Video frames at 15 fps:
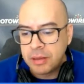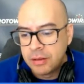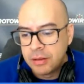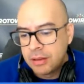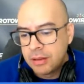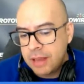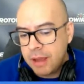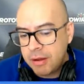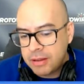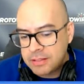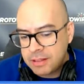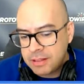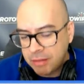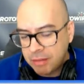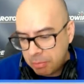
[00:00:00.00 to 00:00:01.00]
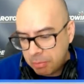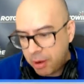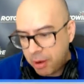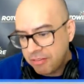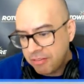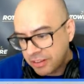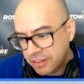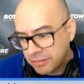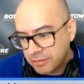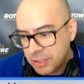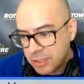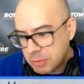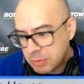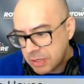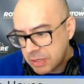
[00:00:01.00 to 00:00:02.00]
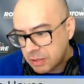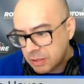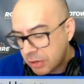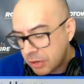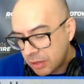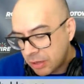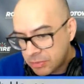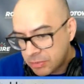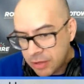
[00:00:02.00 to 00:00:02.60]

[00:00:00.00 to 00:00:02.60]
Now I sound like a prophet is basically what it comes down to.